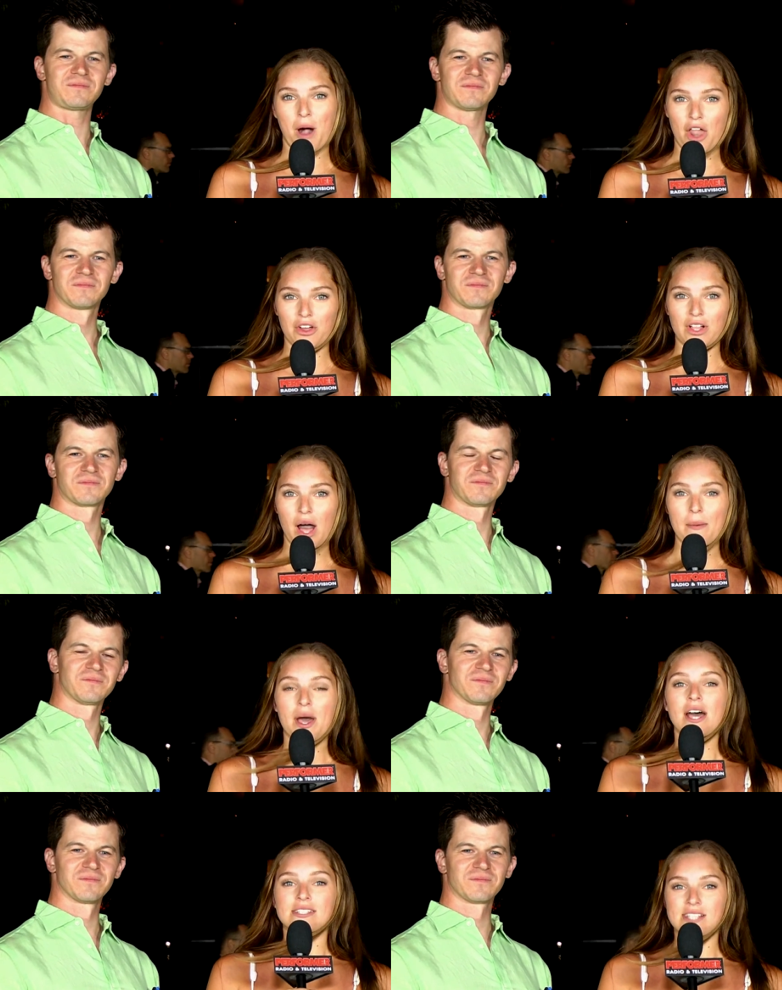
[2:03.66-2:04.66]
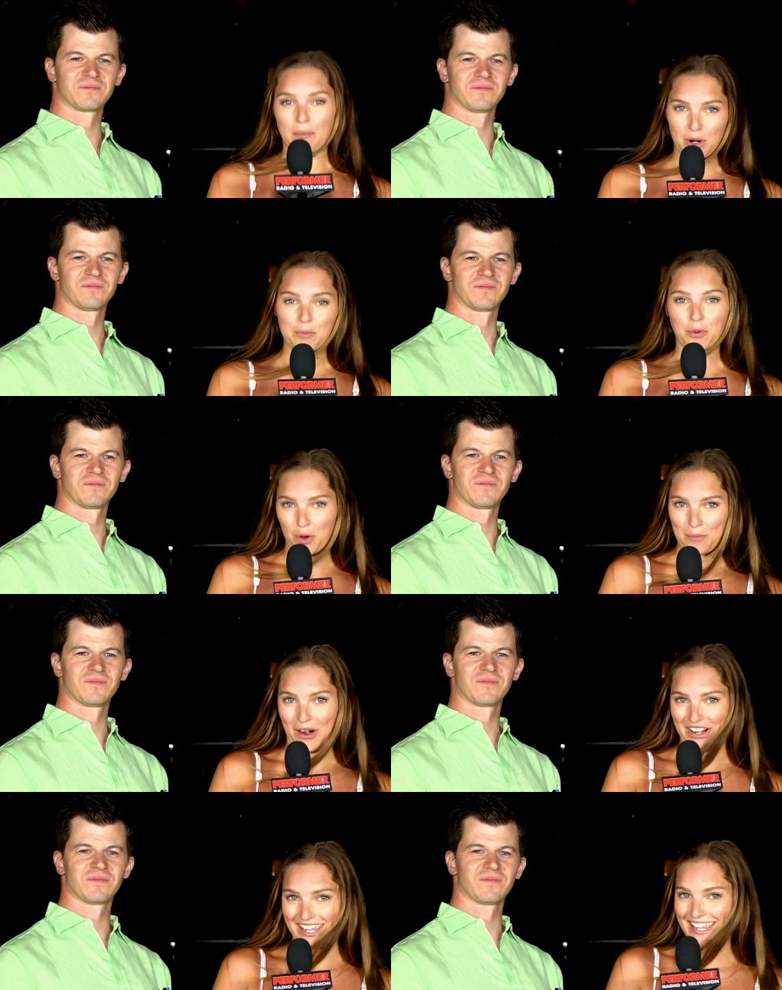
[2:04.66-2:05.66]
Speaker 1: model club summer pool
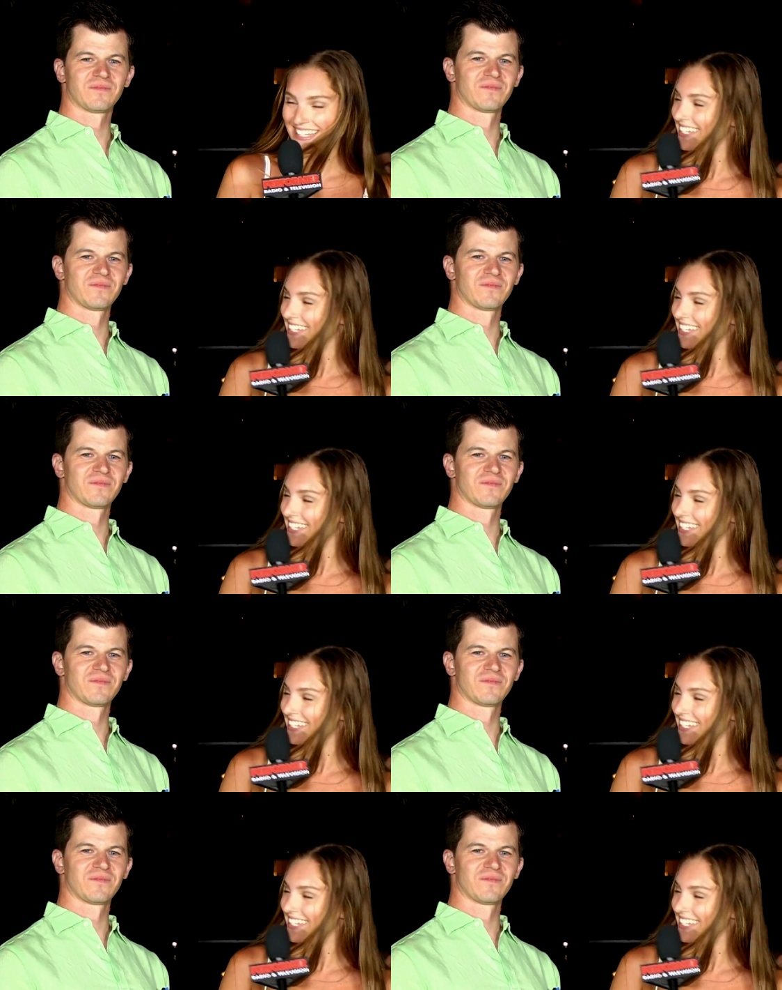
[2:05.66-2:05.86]
party